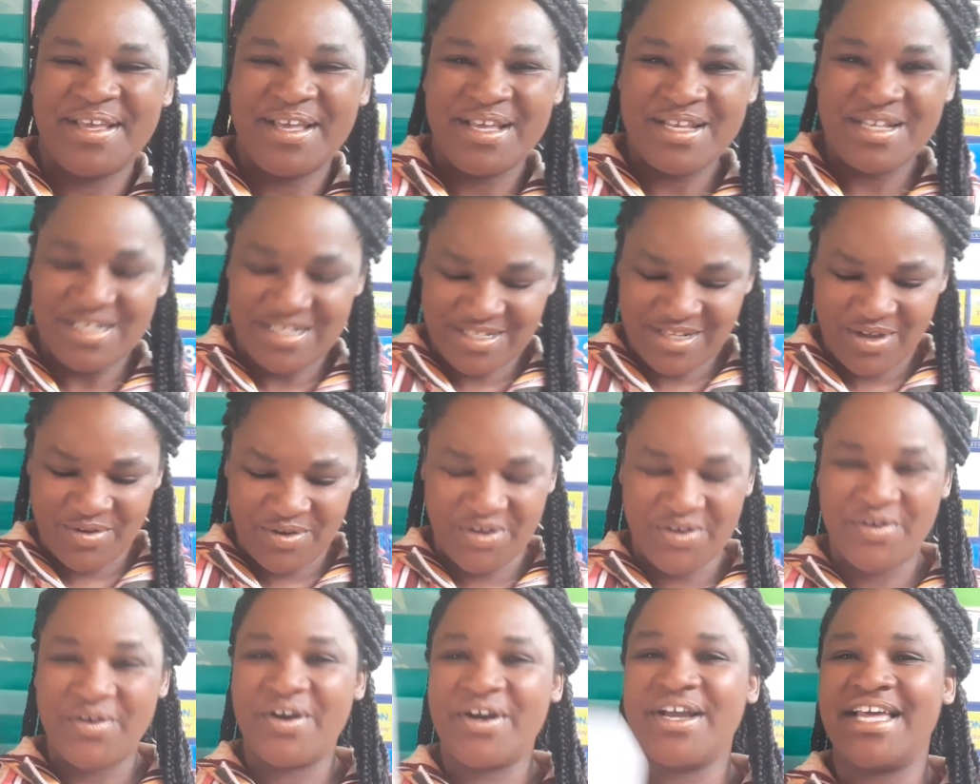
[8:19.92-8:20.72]
So
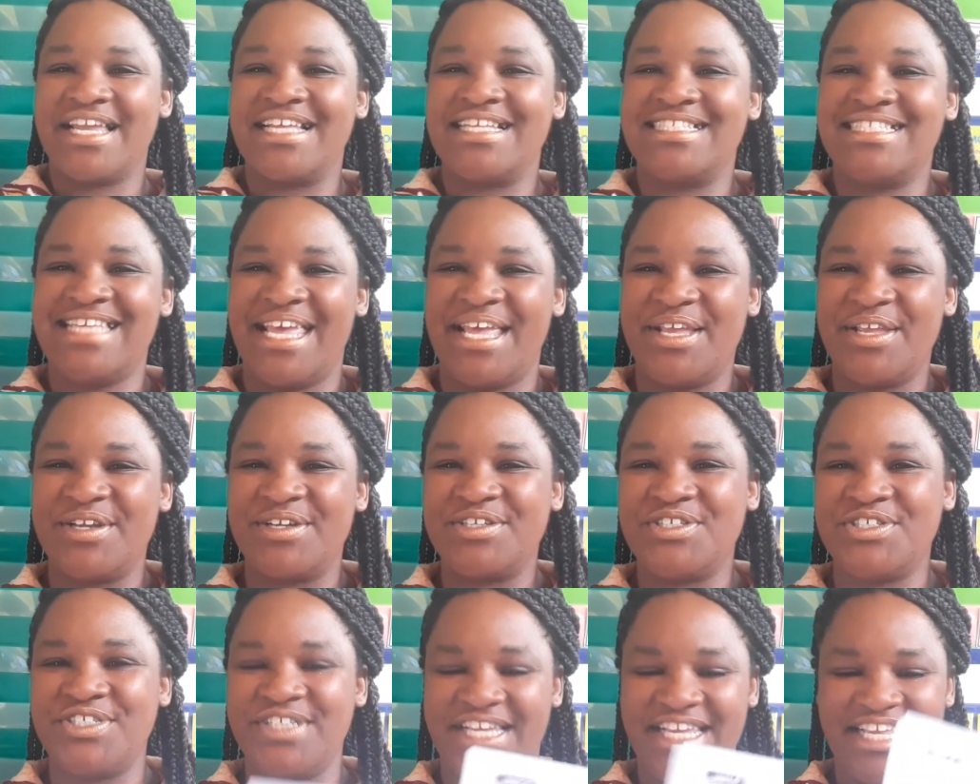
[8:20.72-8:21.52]
you're gonna take your
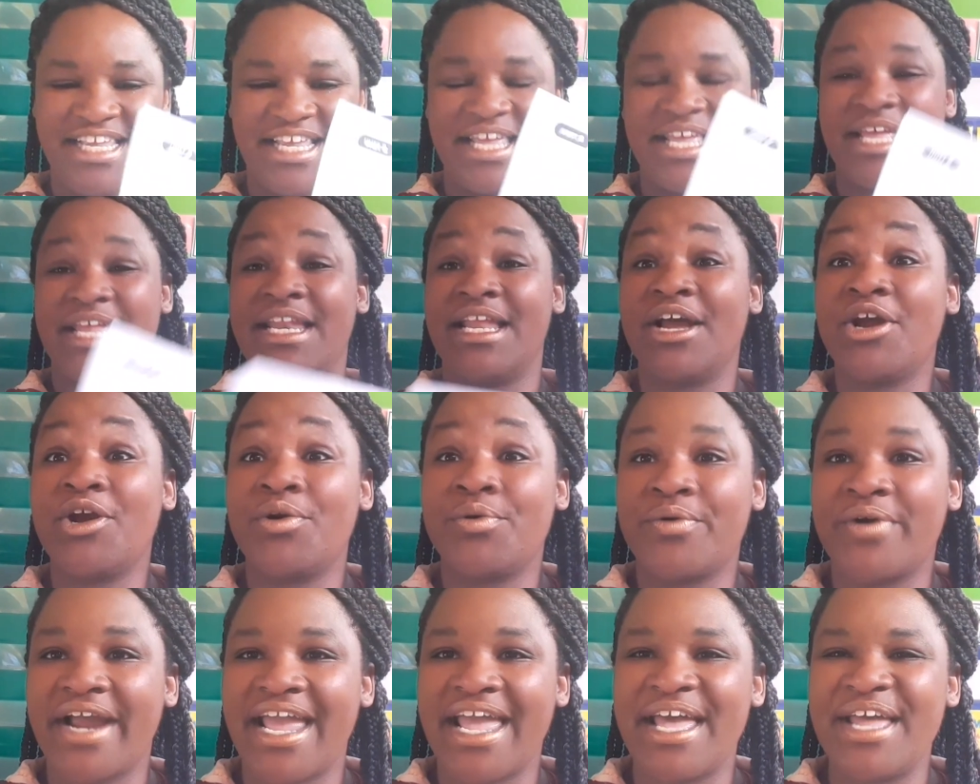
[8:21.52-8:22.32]
sheet and a
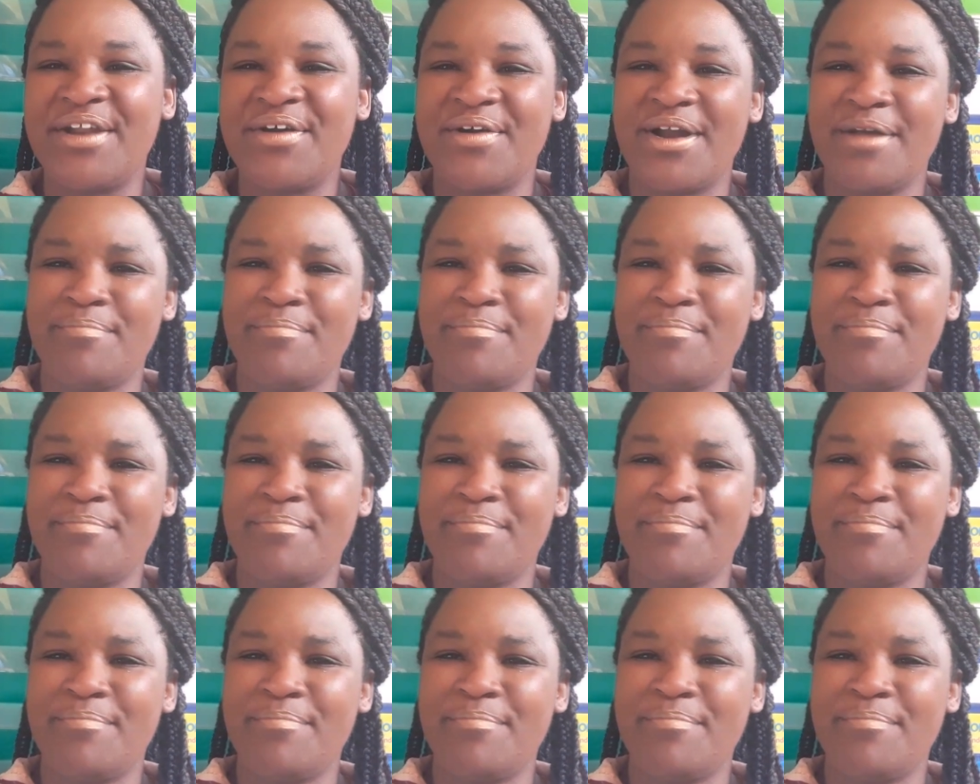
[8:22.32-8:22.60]
crayon or a